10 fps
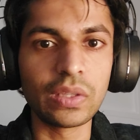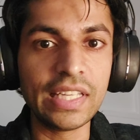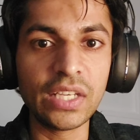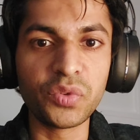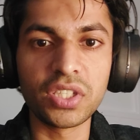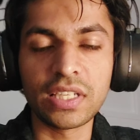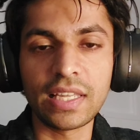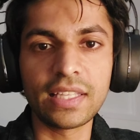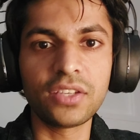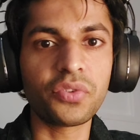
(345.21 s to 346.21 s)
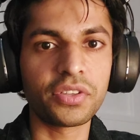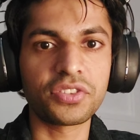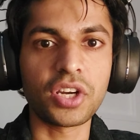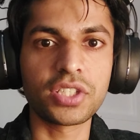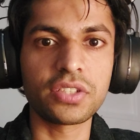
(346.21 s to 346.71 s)
or the internet
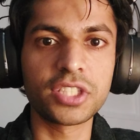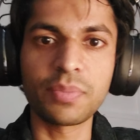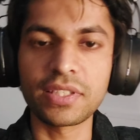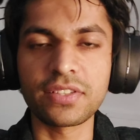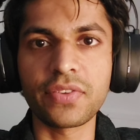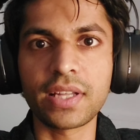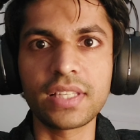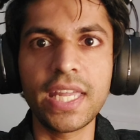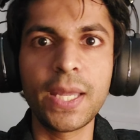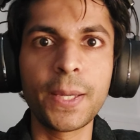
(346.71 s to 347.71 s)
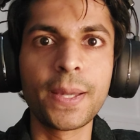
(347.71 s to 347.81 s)
infrastructure specifically.